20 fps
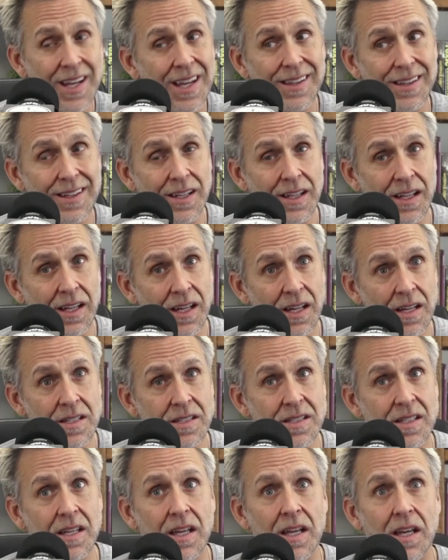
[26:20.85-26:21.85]
that
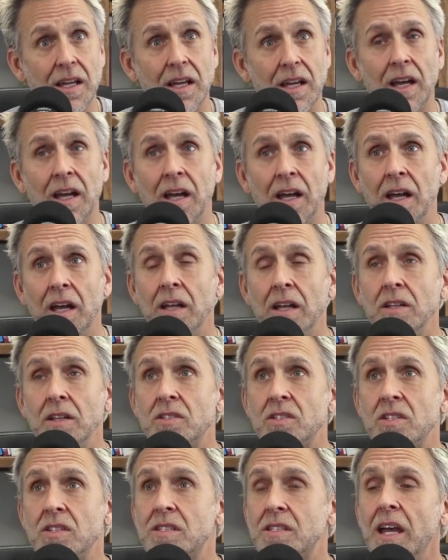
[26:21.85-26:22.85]
has
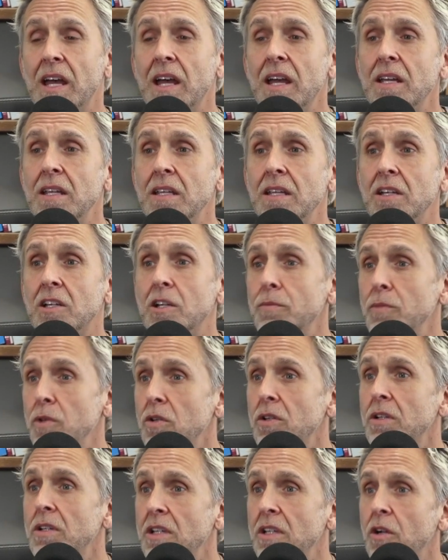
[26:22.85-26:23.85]
society,
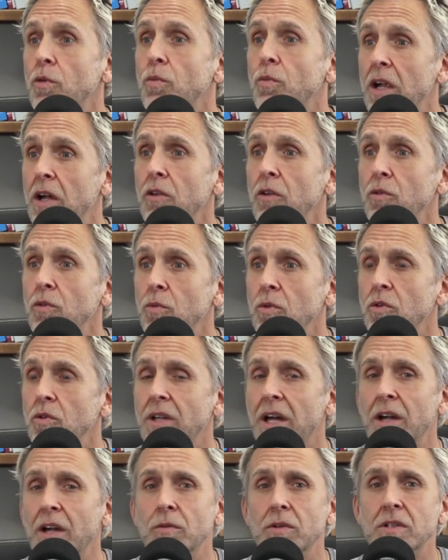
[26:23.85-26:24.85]
community around the world.
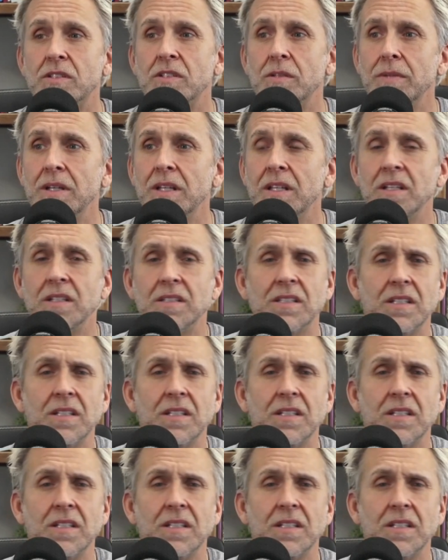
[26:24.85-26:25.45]
I went to meetings in